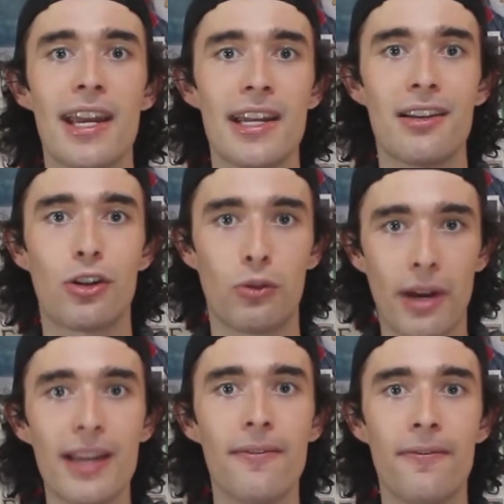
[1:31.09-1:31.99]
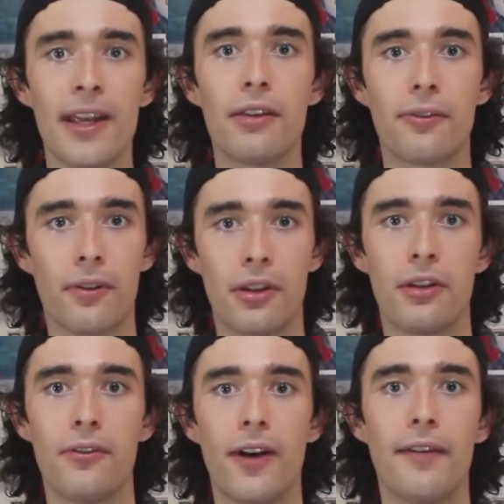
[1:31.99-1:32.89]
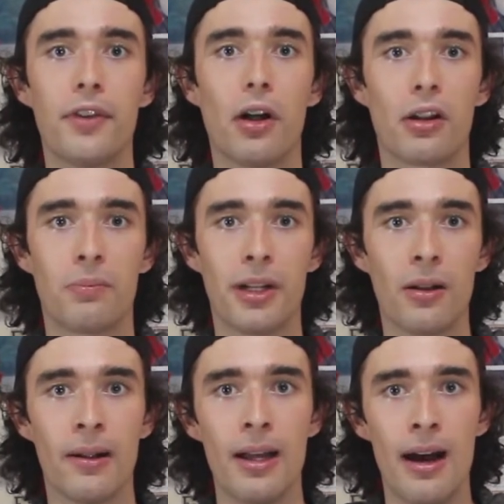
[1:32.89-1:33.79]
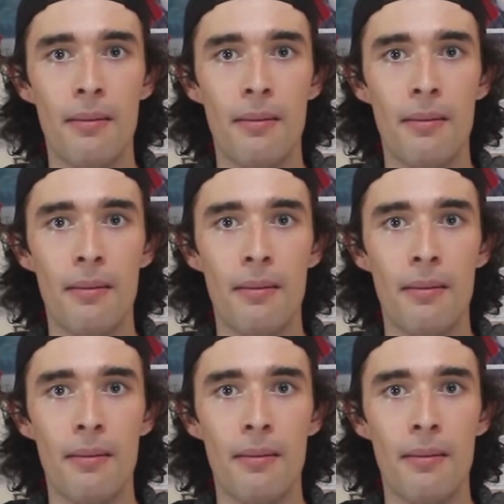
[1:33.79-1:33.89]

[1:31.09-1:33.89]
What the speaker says: a great face for the new $5 bill,